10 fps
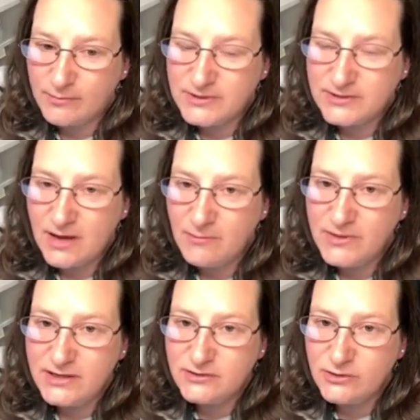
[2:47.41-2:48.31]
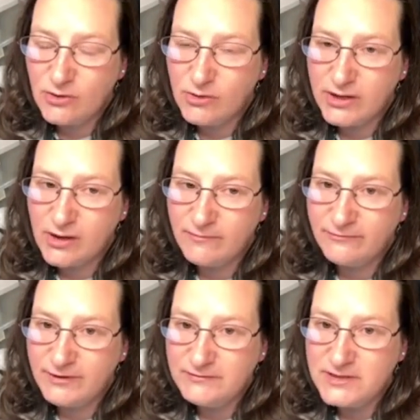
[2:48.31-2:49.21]
Some things are going up
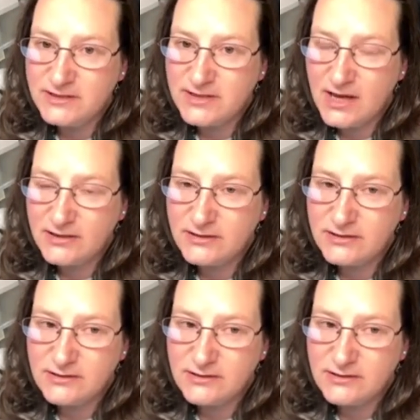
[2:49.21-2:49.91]
50 cents,